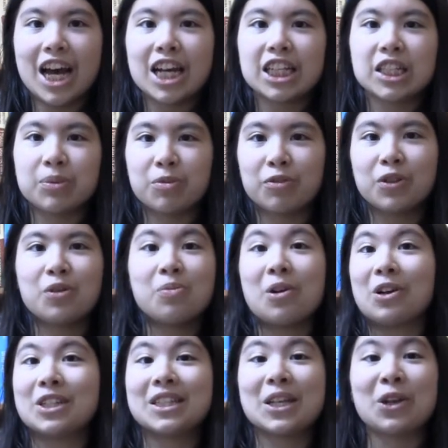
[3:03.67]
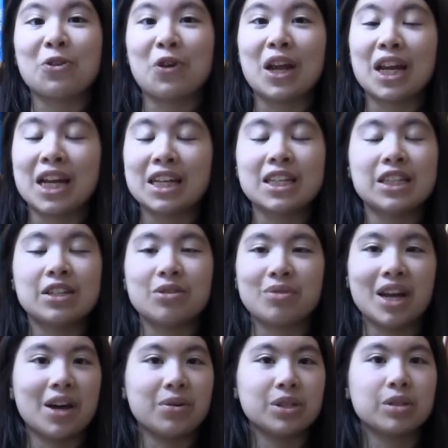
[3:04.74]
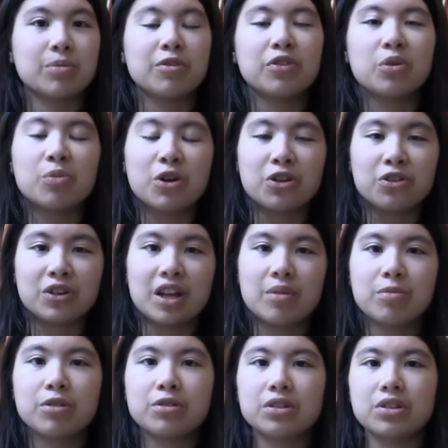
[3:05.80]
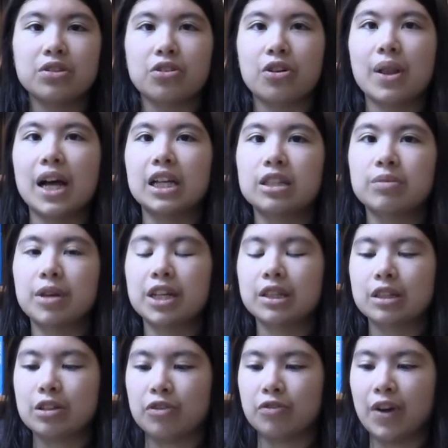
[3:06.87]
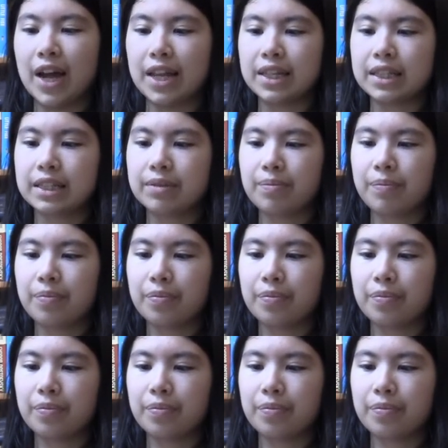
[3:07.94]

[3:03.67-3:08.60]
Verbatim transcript: Some of them are sitting right next to you now, some of them are your neighbours, your classmates, your friends.